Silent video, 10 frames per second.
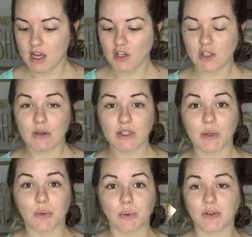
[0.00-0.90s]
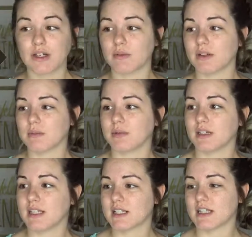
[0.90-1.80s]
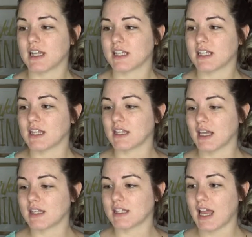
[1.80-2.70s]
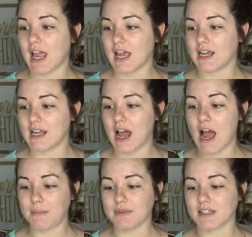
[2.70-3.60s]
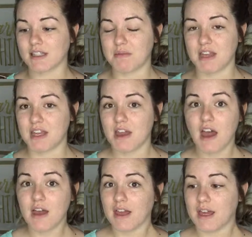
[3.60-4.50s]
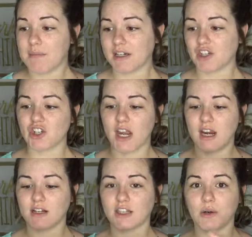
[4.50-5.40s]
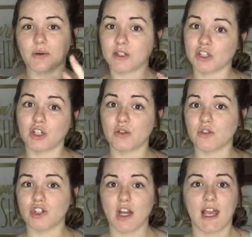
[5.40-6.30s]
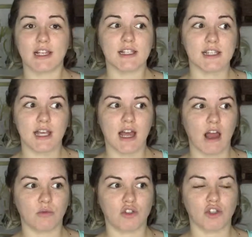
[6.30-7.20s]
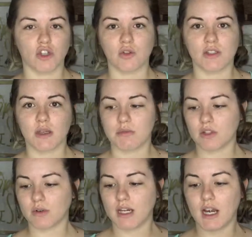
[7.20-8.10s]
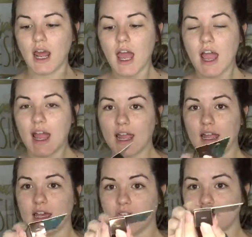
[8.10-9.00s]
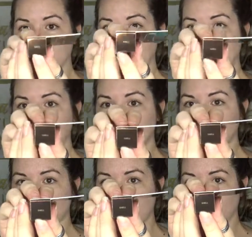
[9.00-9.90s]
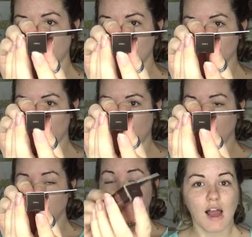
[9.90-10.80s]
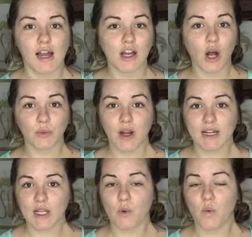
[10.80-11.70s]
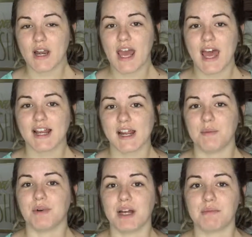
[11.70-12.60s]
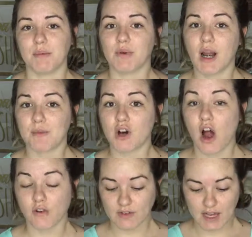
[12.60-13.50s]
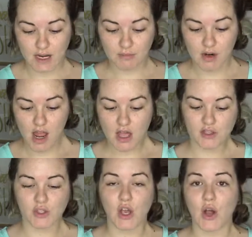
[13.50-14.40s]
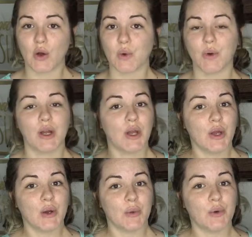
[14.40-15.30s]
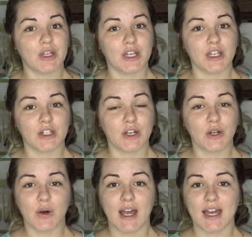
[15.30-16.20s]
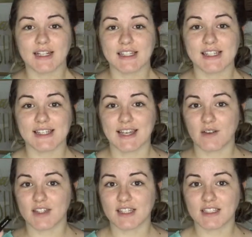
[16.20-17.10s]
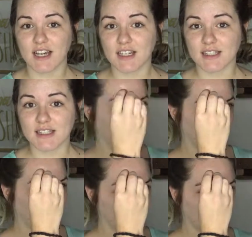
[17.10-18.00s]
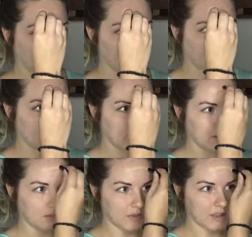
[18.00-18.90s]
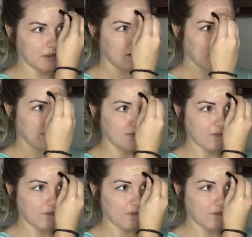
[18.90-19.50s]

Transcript: So I was like really pleased that they sent this, and it happens to be in my shade. Like, there were 2 shades that I was choosing between, and this is in the shade Shell. I already went ahead and applied my primer off camera, so we can go ahead and see how this does. Okay, put some on my